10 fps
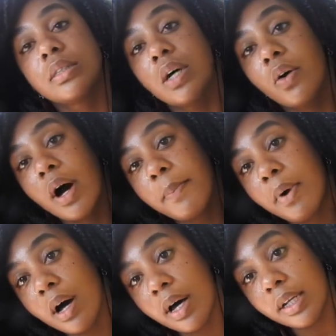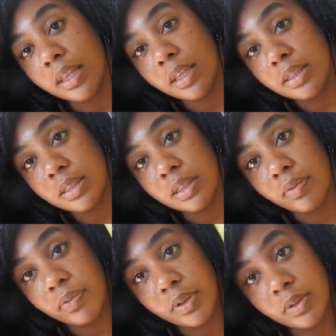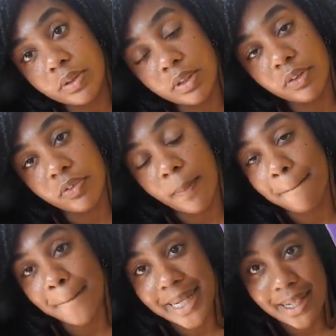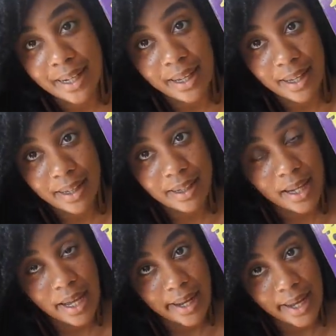So I bought this diffuser from Bedhead,